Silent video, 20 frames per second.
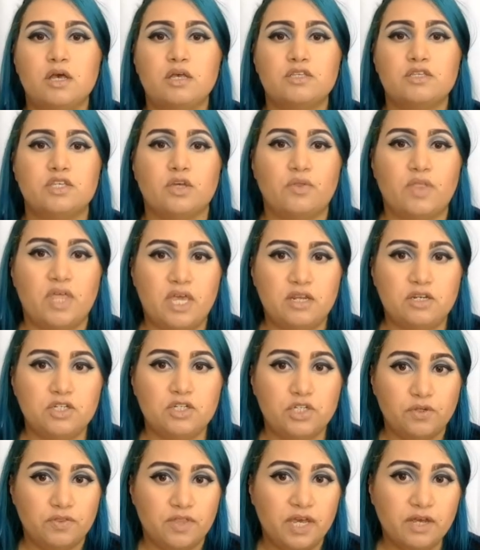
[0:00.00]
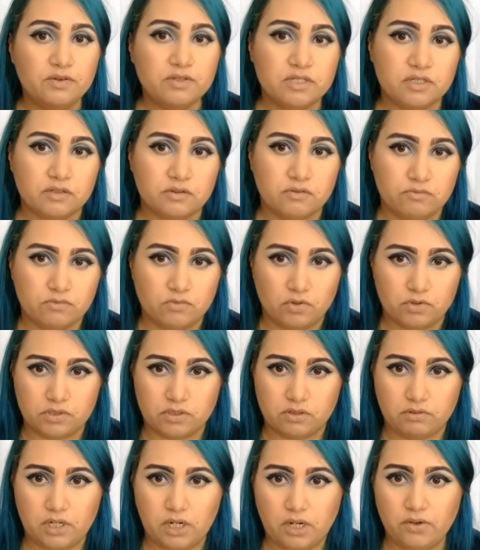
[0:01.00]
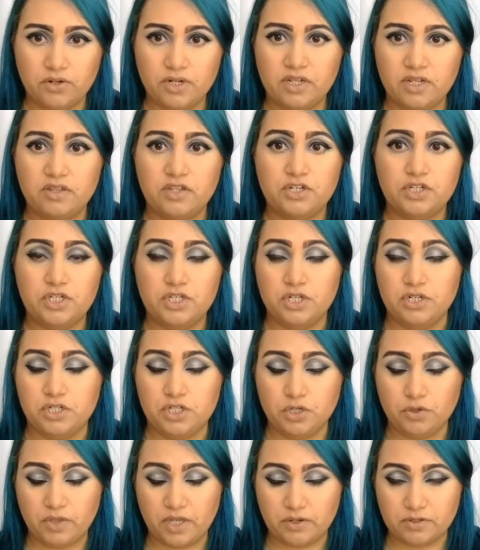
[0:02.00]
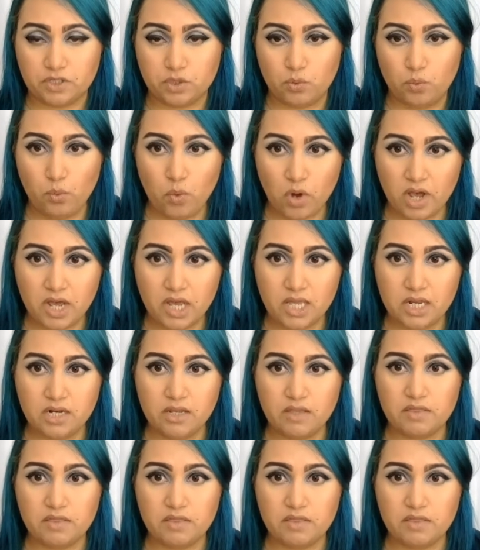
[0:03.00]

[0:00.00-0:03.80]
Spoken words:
So then 2000 rolls around, and in 2001,